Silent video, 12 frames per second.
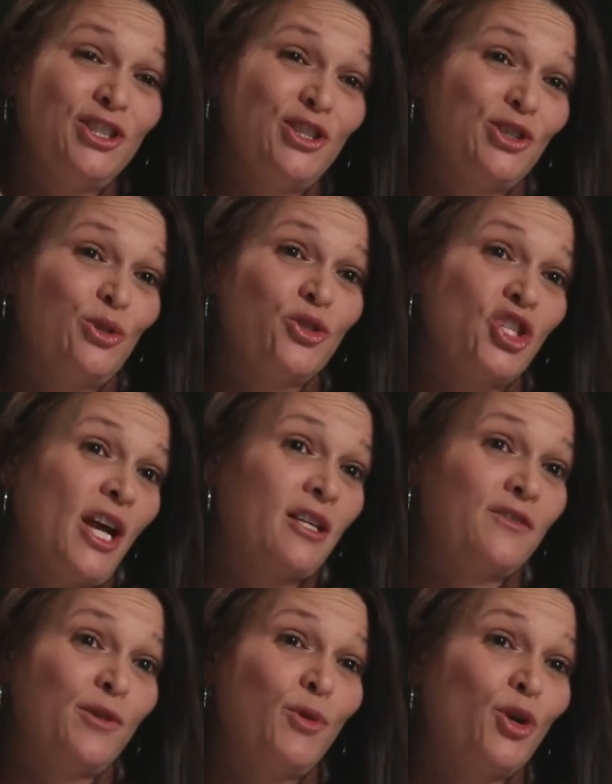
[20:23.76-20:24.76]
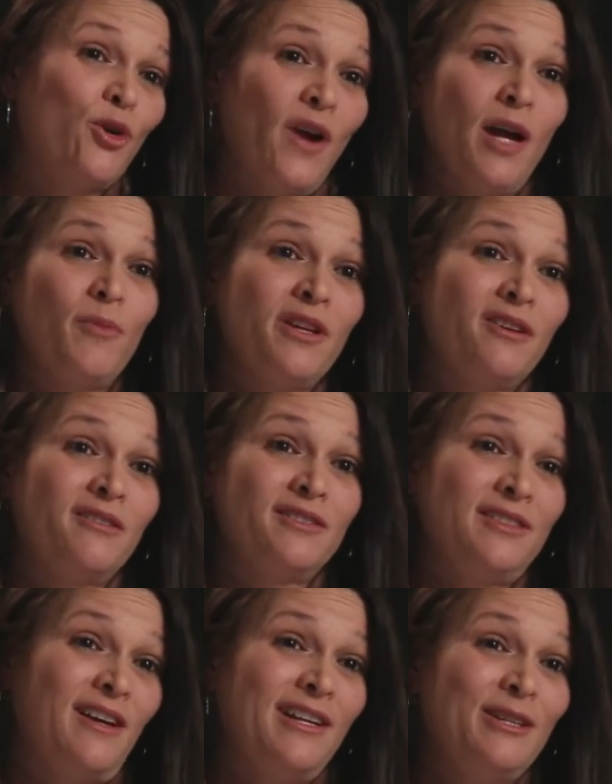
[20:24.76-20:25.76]
She stole checks from her grandmother
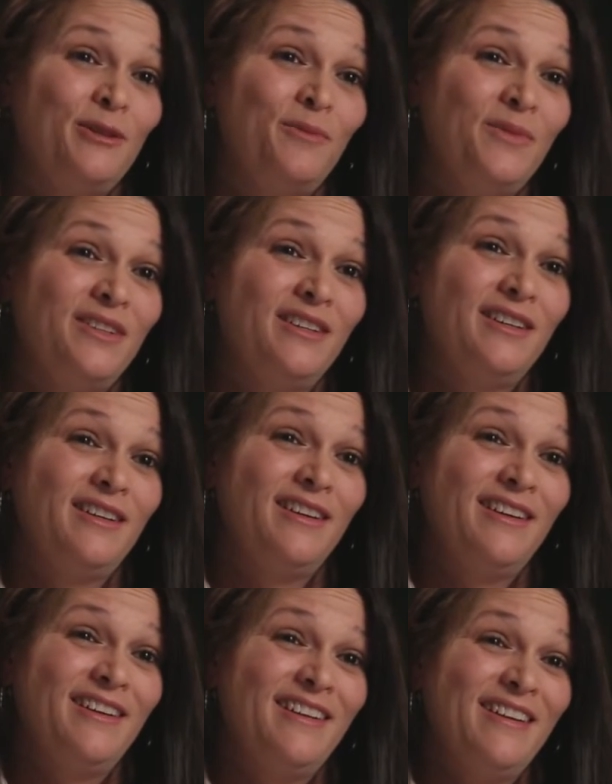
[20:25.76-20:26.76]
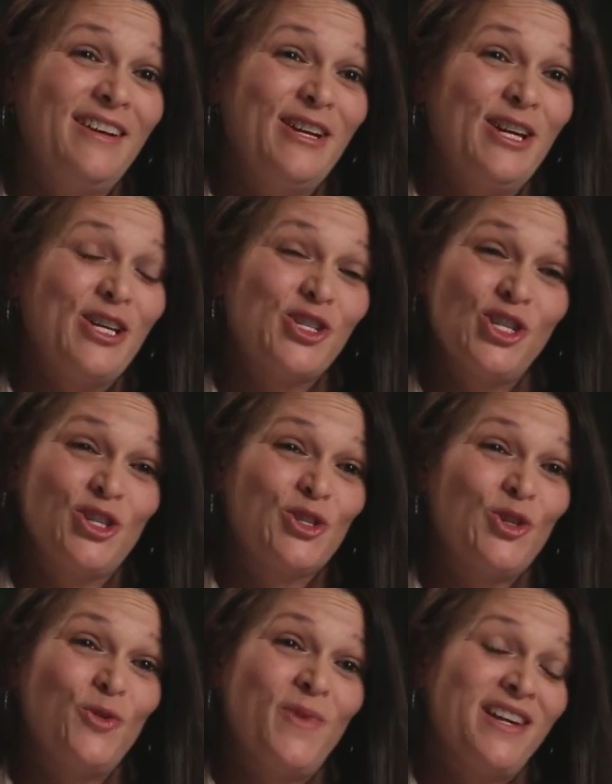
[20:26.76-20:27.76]
and signed them. She
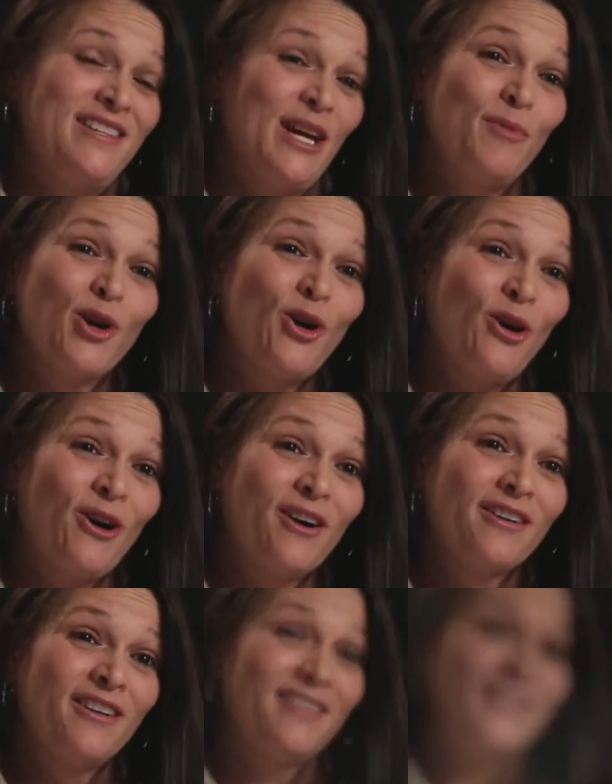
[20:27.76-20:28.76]
stole my debit card.